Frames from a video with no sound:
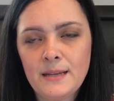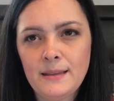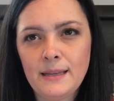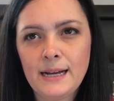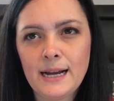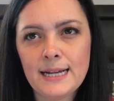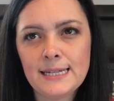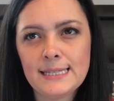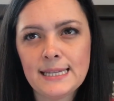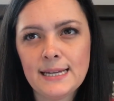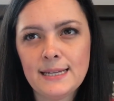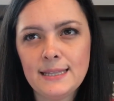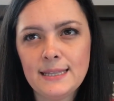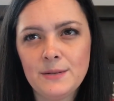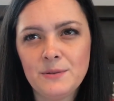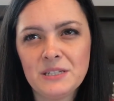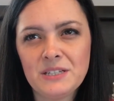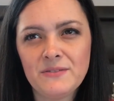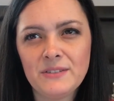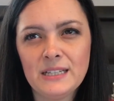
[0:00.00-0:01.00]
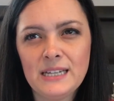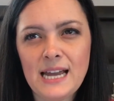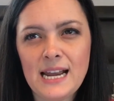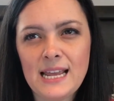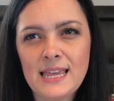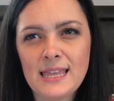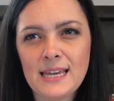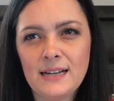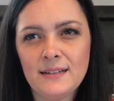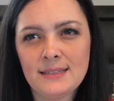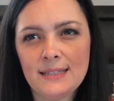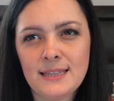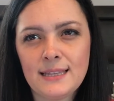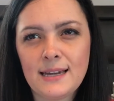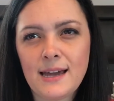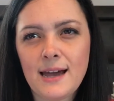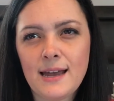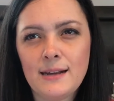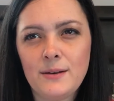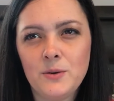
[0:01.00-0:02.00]
like I said, there wasn't really anything else in
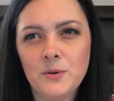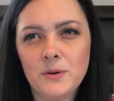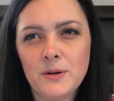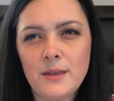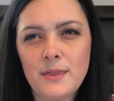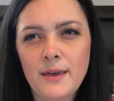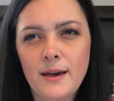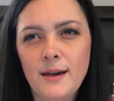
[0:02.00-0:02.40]
the category